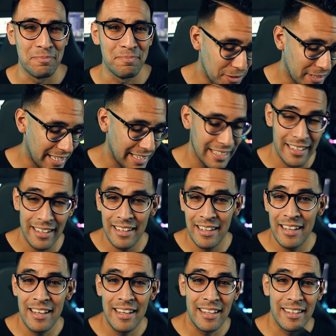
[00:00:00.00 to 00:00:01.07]
You get
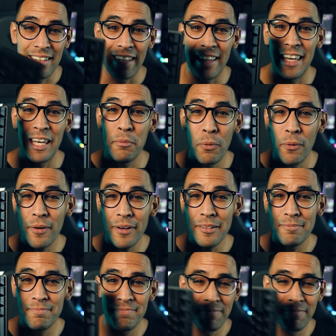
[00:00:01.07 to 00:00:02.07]
the keyboard,